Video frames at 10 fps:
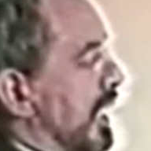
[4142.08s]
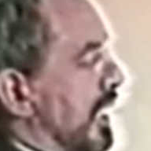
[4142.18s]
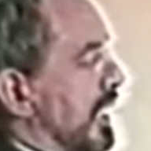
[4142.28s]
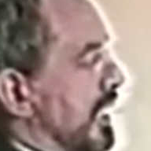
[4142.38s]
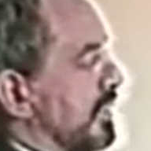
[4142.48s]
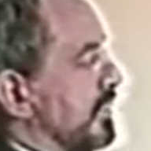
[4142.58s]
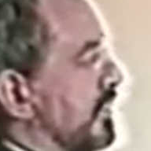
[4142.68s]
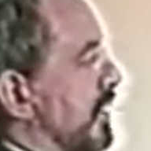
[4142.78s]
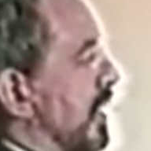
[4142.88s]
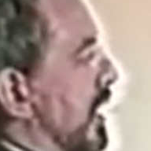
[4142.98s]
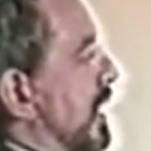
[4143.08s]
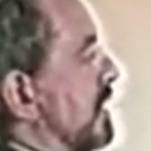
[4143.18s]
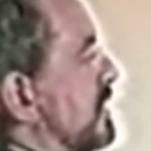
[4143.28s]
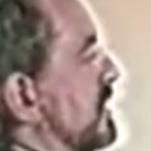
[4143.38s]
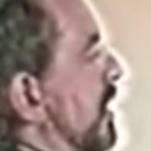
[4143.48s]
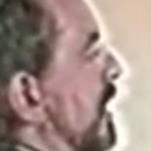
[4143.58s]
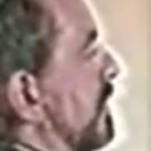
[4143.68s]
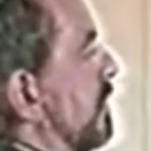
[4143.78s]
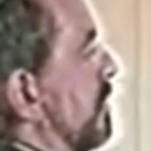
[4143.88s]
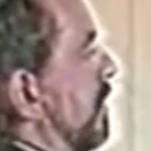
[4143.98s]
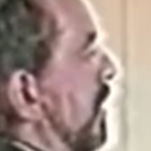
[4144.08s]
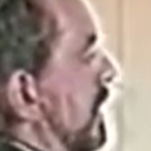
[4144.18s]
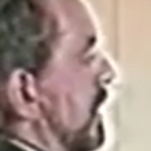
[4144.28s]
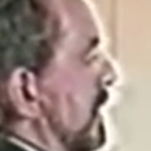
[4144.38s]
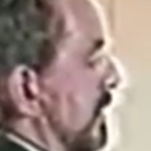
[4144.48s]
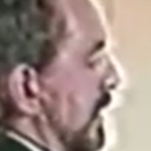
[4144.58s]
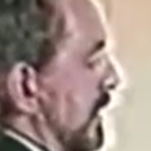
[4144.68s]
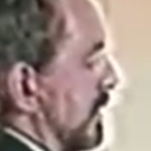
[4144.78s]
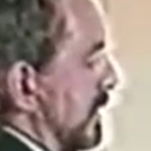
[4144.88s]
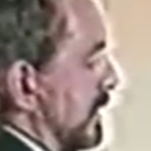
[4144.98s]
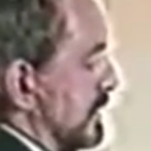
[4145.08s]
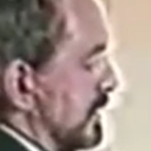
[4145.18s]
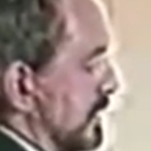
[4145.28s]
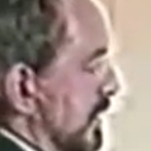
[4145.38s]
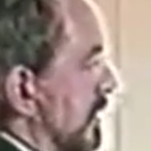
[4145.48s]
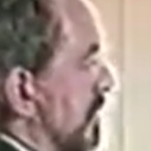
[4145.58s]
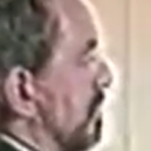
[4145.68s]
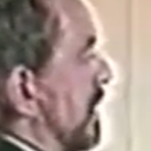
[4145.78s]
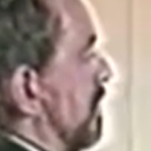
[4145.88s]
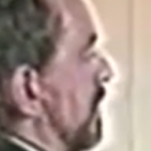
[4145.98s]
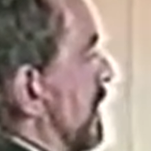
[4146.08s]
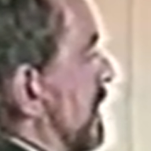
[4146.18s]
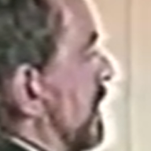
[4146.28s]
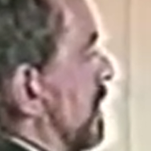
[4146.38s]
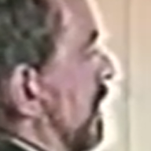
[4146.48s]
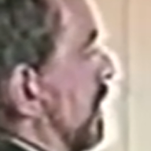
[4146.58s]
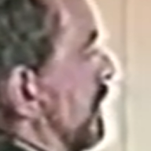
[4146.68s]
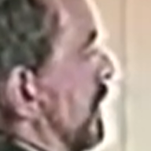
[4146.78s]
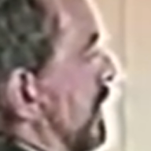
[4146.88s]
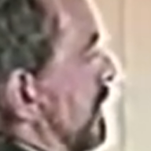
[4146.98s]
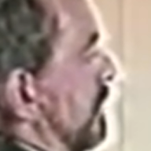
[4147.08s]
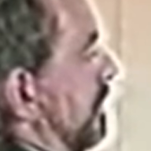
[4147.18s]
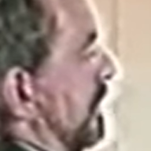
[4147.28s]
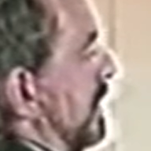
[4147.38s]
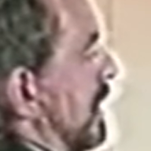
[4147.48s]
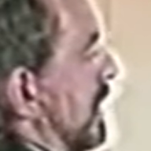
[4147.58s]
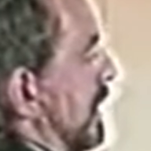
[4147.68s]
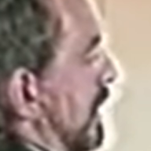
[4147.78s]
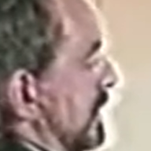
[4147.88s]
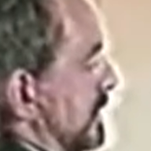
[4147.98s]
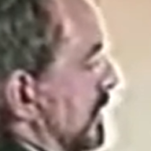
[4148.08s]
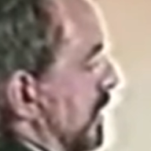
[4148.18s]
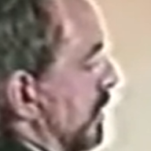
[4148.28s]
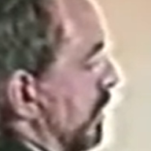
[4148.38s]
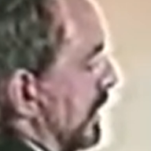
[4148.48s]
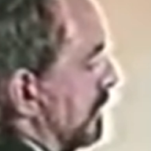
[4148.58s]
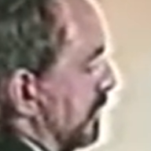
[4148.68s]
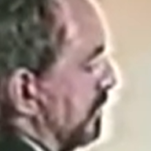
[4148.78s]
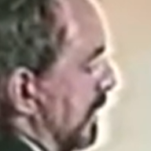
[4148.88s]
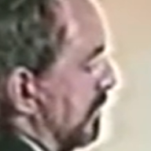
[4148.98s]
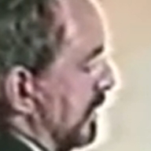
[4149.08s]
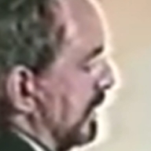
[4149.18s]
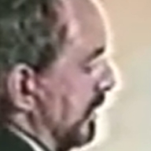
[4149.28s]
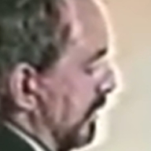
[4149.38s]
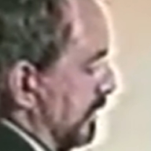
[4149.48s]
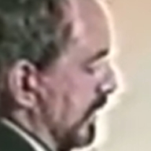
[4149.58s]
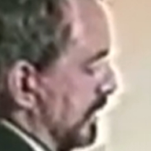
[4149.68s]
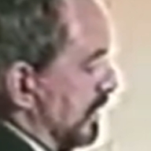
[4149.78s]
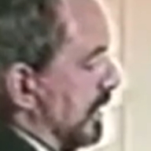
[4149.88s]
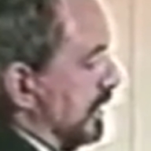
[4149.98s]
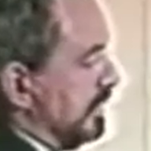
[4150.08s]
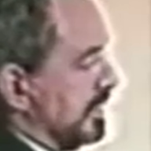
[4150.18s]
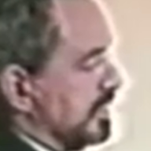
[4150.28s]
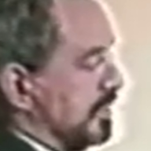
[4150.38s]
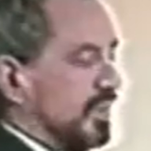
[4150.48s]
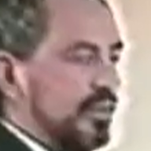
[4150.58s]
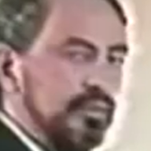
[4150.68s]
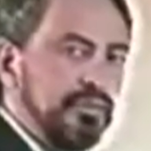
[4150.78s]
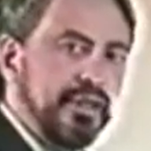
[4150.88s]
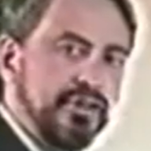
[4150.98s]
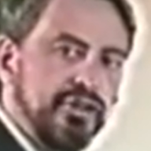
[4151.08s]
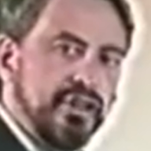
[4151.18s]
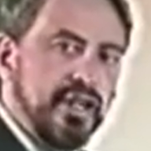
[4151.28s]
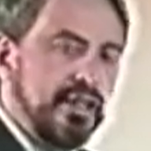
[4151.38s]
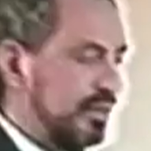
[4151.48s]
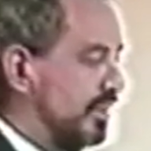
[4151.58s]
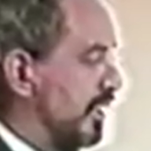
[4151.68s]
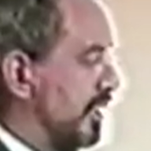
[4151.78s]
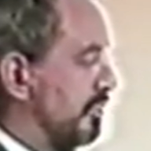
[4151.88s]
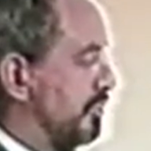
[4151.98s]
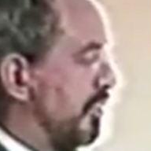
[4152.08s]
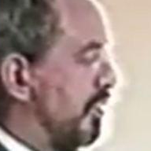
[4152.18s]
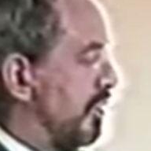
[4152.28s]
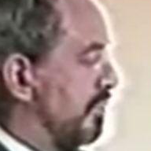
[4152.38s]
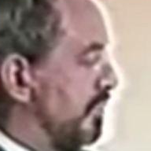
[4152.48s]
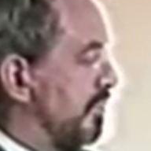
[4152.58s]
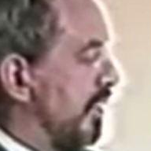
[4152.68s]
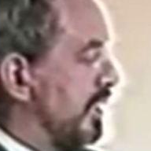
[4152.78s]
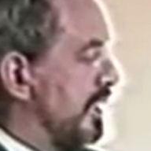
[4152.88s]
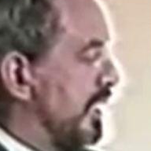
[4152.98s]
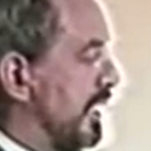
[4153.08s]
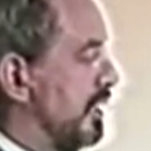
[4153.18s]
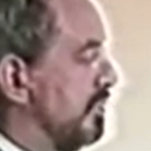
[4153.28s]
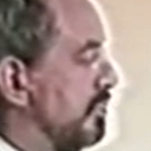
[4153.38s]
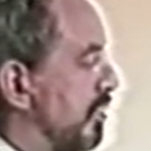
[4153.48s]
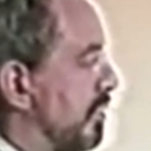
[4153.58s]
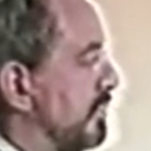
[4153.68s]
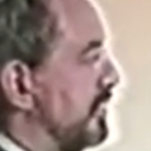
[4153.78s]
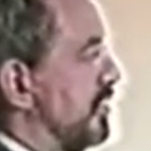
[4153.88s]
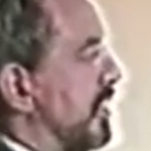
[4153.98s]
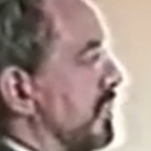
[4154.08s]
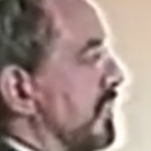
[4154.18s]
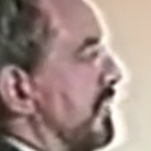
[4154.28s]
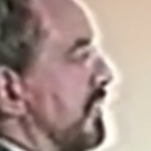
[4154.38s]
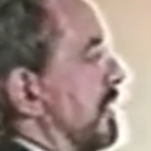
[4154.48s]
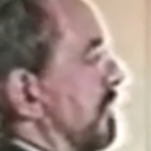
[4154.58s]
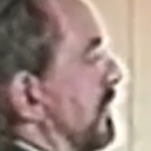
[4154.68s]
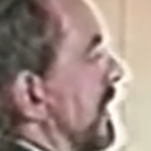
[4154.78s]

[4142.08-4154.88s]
and outside of the body then is the memory content. And so whatever is memory content needs to be differentiated from the body and from the child within.